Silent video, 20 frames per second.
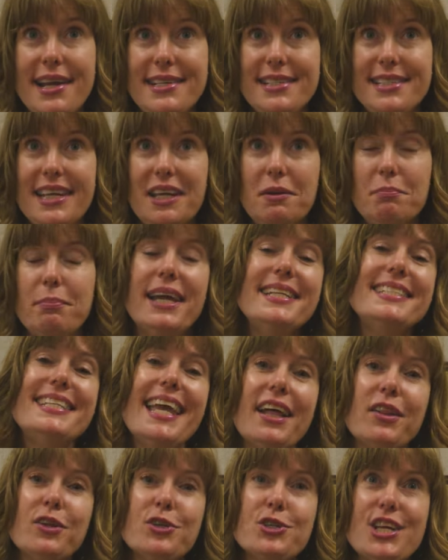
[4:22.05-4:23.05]
Rising by
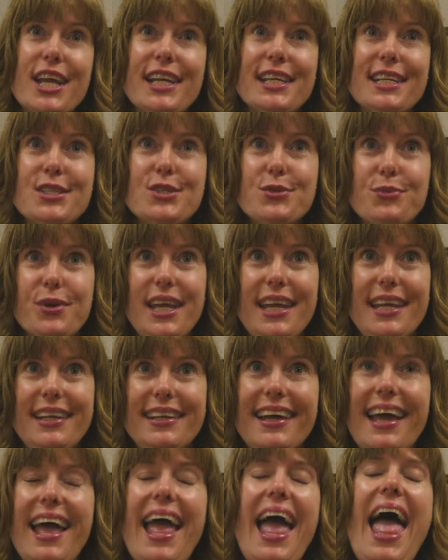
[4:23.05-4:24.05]
Taylor Jenkins
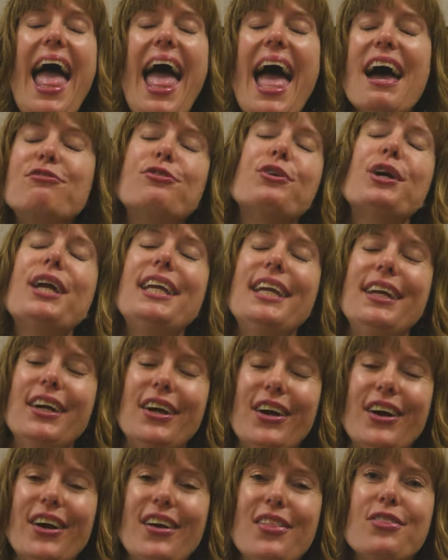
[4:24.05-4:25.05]
Reid. Every
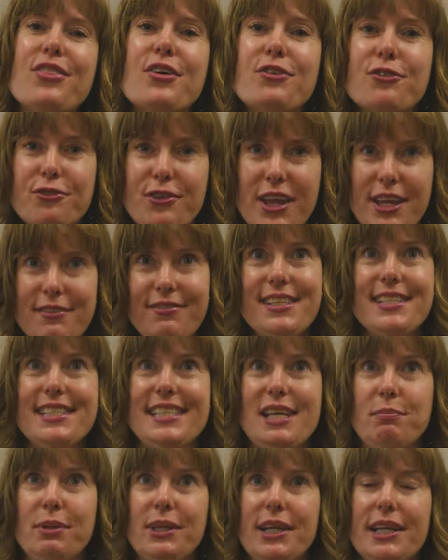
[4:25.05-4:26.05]
year, the Riva
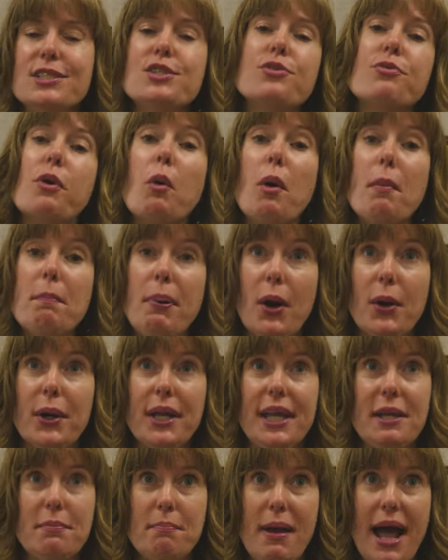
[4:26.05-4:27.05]
siblings throw a
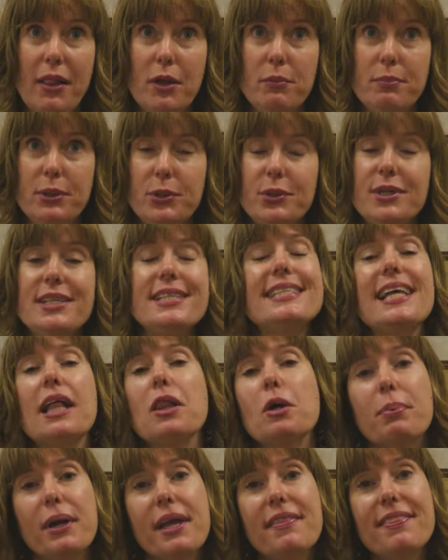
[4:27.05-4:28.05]
party in Malibu to
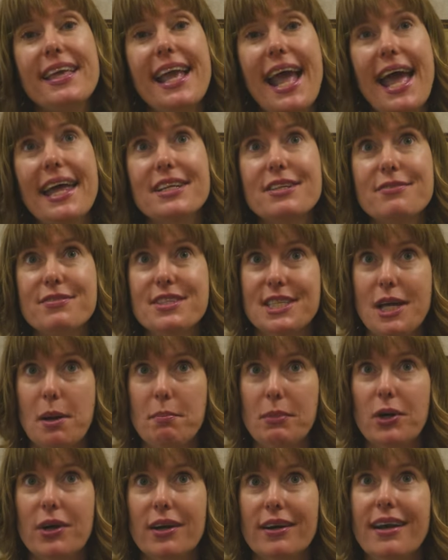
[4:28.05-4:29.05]
celebrate the end of
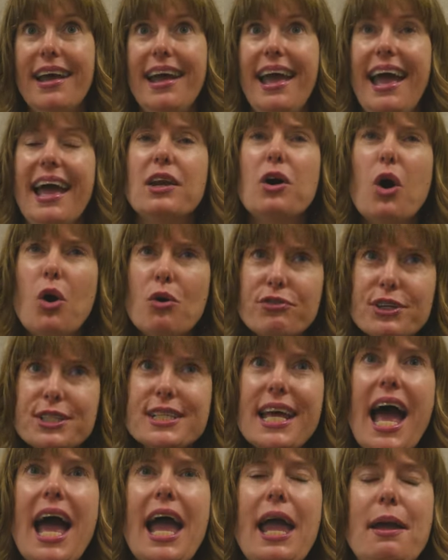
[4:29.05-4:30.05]
summer. And
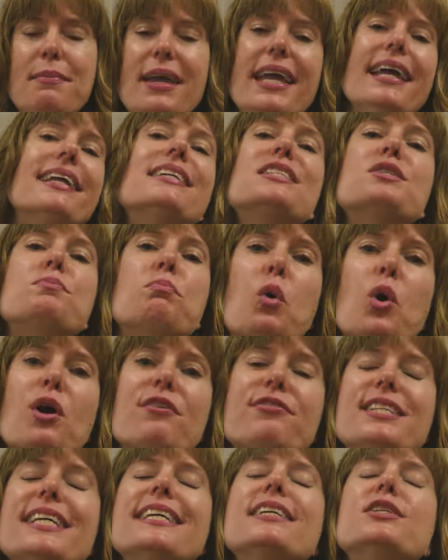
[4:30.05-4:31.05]
over time, it is
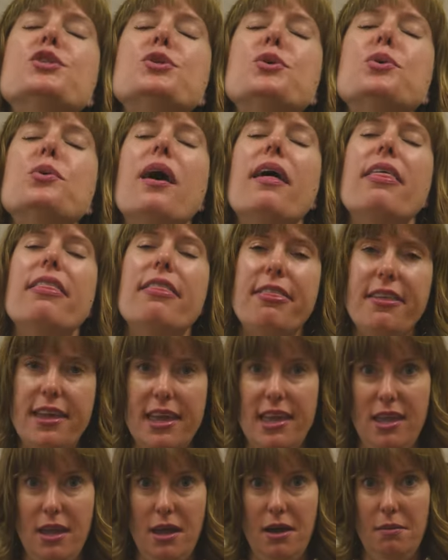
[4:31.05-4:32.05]
morphed into
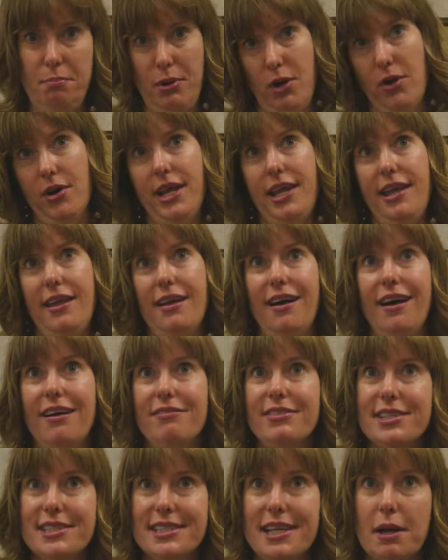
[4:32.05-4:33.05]
the party
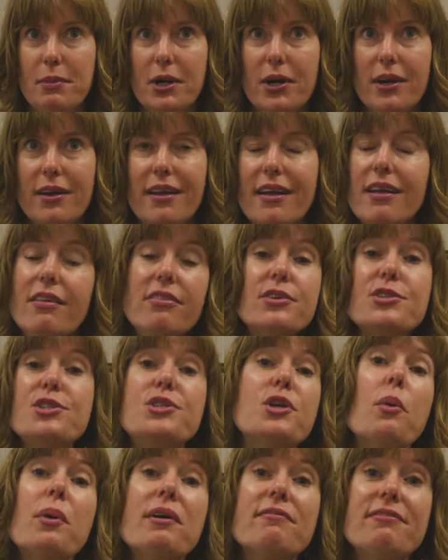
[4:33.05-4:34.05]
of the summer.
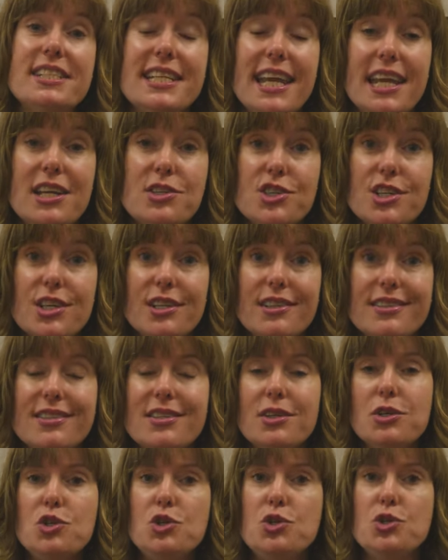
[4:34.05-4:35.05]
There's no invitations.
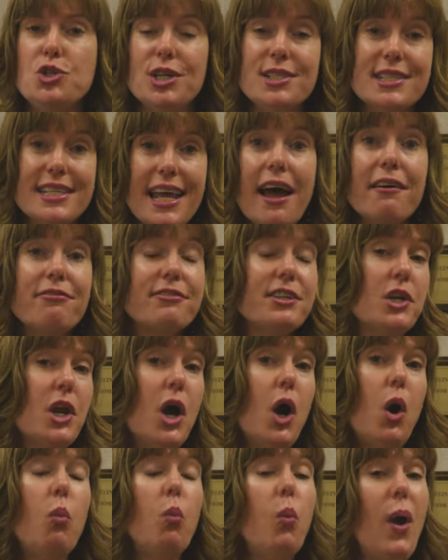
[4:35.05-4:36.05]
You just have to
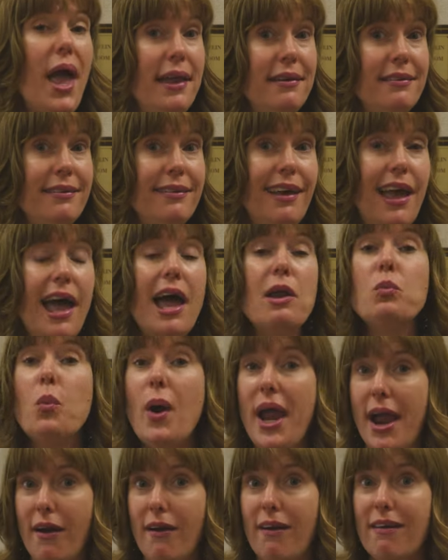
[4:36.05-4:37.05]
know when and
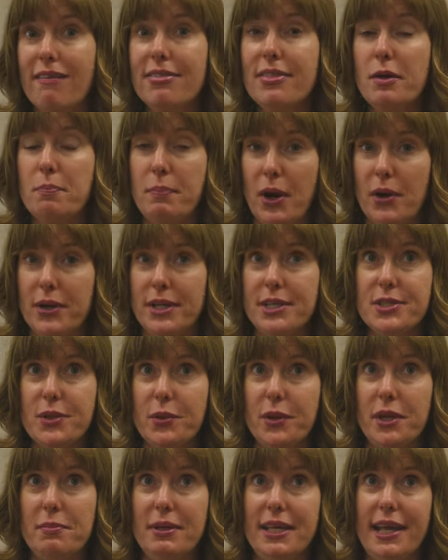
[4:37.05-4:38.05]
where the party's
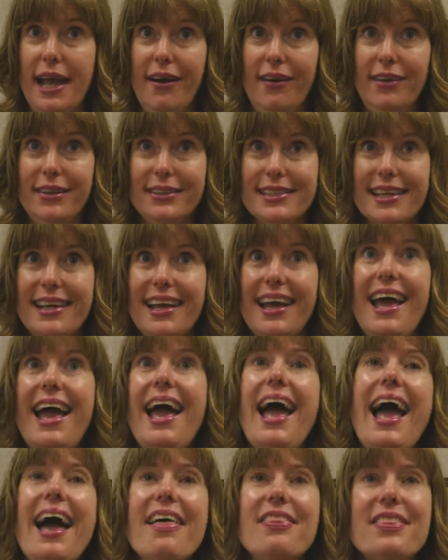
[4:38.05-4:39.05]
going to be held.
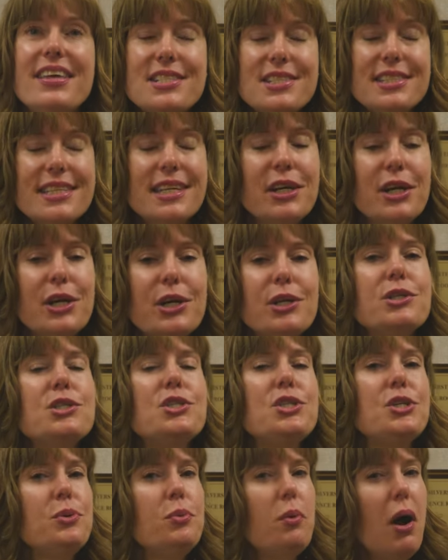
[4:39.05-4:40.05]
And this year,
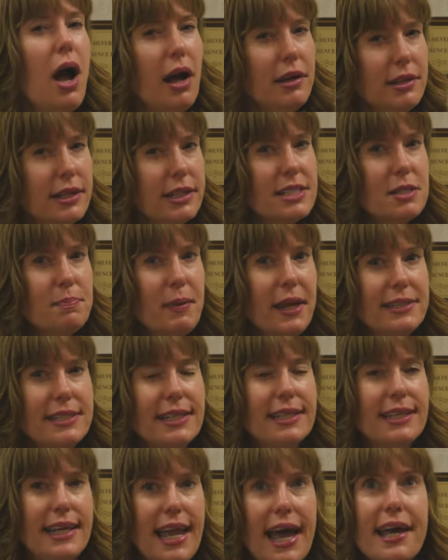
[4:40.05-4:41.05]
two
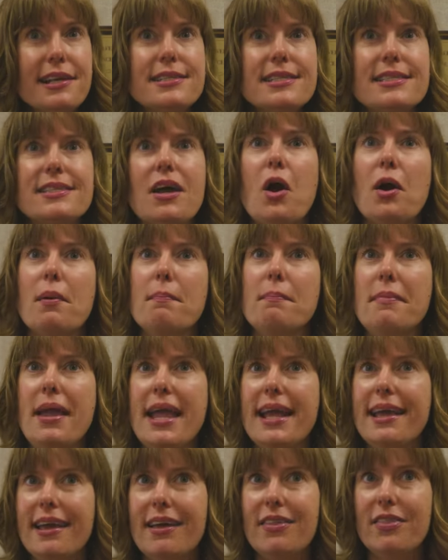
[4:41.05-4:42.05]
unexpected guests are
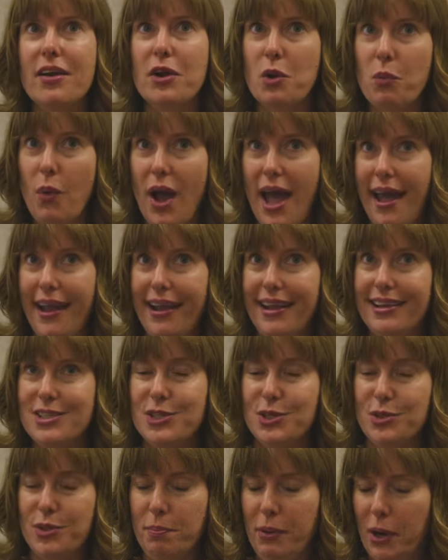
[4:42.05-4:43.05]
making their way
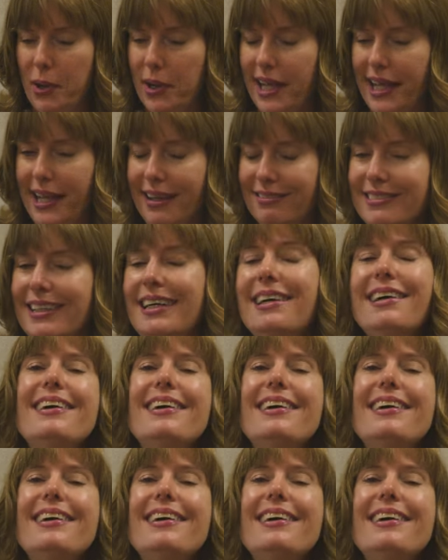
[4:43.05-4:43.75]
to the party.